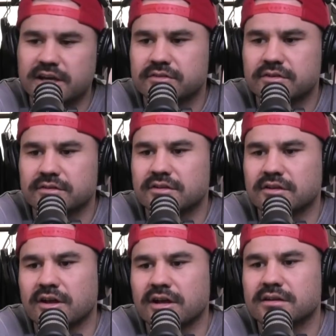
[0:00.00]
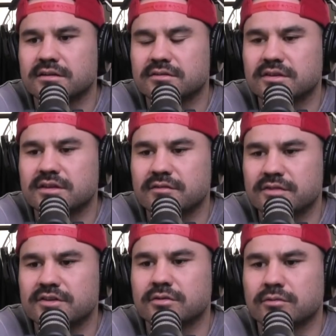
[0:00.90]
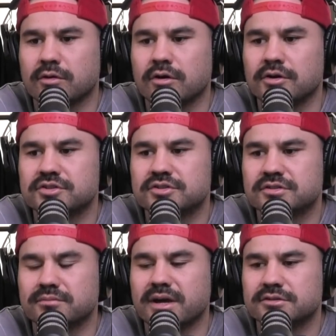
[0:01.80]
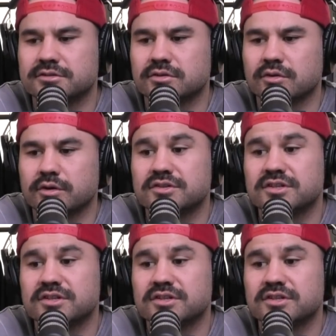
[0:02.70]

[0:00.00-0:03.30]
Yeah, to give this to Rog to make sure,